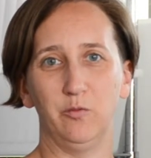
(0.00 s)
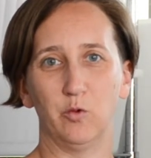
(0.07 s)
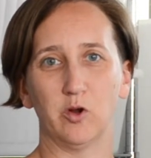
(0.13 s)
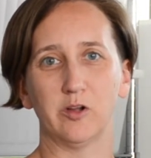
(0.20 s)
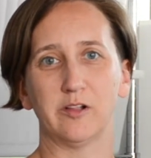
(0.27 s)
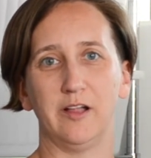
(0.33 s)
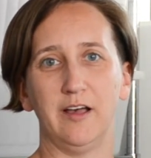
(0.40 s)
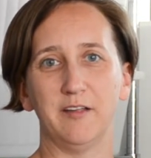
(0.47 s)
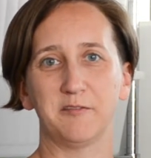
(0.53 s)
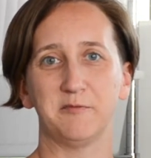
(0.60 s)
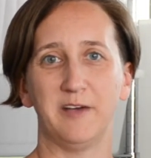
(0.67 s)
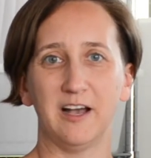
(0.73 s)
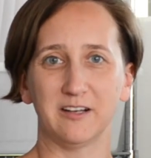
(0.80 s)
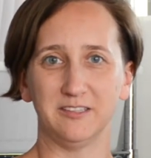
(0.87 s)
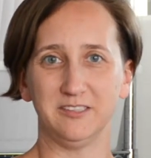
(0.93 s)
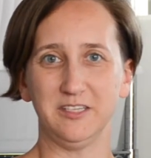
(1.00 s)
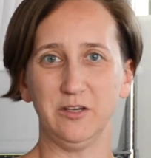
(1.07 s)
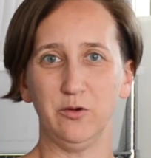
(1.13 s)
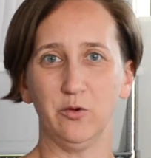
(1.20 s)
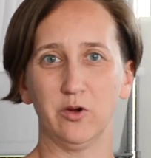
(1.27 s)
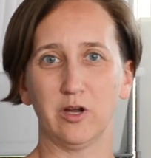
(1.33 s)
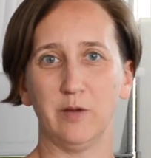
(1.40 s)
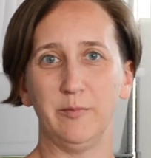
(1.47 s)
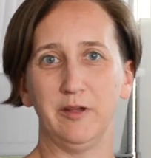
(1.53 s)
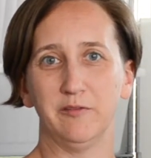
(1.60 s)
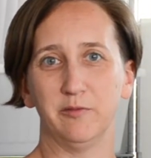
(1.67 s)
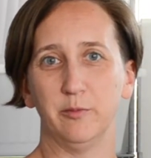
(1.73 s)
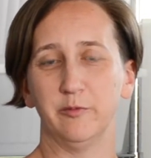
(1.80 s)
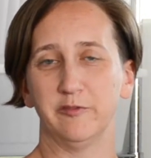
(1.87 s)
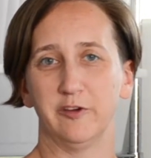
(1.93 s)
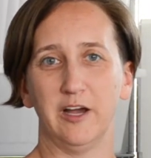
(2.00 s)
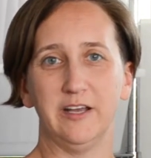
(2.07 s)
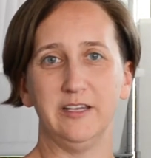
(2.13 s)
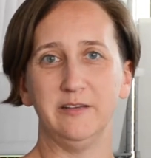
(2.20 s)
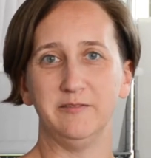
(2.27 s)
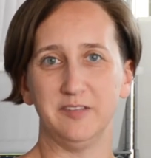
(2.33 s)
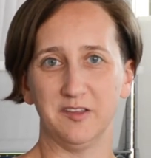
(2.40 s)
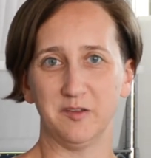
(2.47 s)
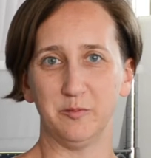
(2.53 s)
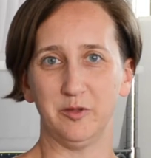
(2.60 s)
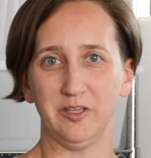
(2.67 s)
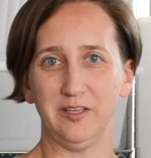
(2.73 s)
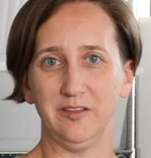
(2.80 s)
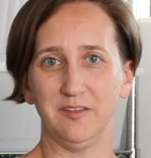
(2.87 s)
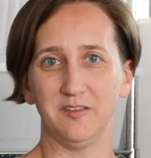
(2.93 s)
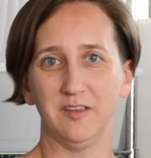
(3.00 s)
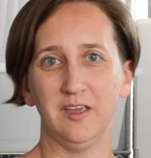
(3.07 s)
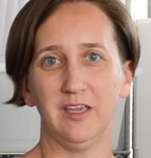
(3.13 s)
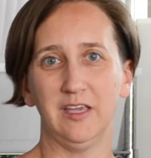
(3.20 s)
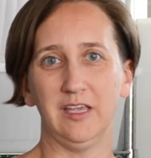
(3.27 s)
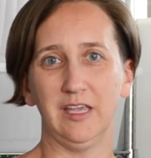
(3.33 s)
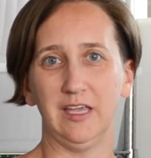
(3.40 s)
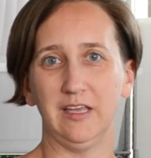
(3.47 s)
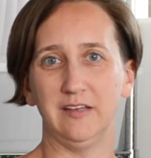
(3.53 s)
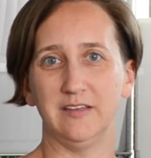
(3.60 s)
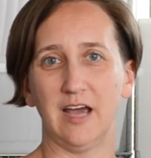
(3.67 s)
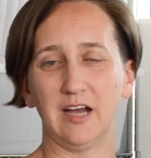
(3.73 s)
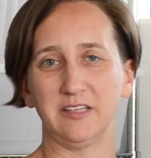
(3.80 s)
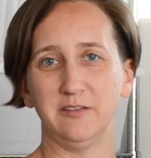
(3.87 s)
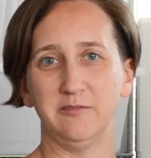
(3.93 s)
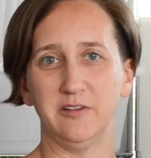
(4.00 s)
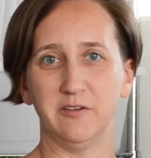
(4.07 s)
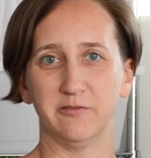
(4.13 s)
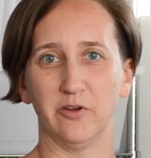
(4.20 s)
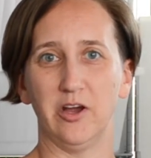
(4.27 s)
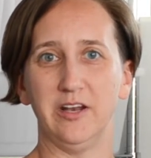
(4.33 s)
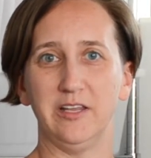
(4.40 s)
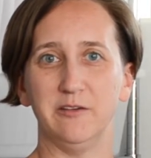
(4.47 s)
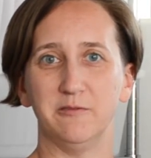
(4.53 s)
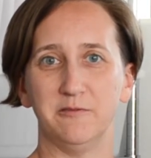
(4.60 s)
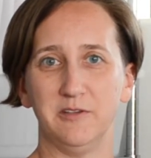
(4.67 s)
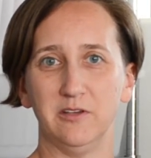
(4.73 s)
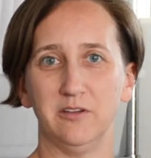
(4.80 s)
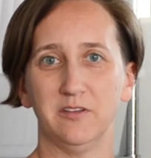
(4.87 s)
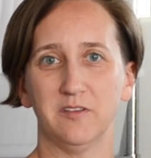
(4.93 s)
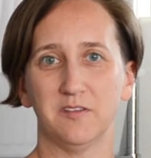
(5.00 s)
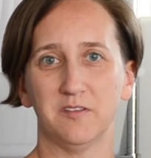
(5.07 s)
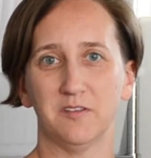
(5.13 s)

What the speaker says: world-class faculty who are coming from a variety of disciplines and active in a variety of fields.